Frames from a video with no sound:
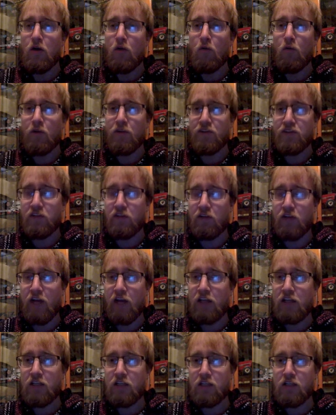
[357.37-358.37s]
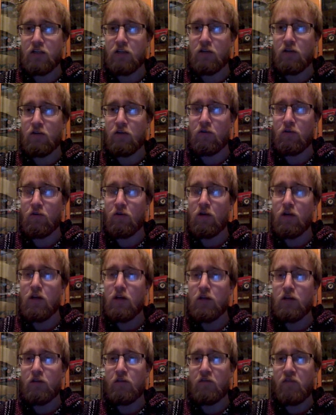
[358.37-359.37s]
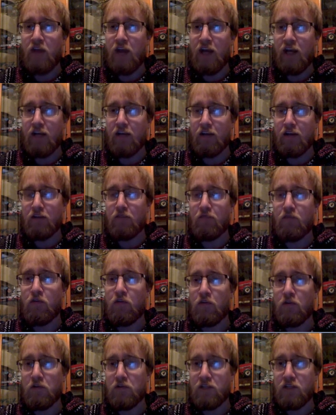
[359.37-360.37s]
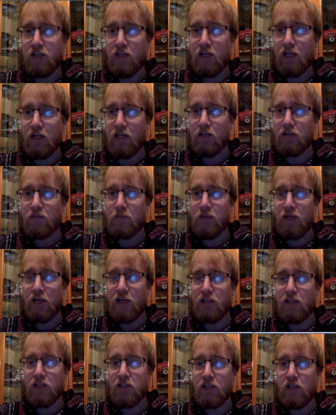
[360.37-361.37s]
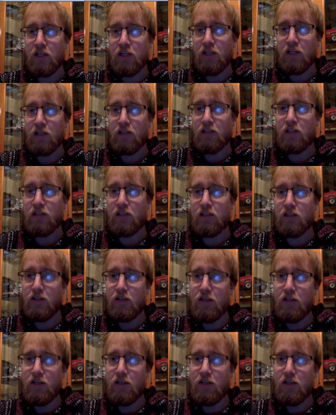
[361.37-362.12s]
once elected, to to fight for those things because he's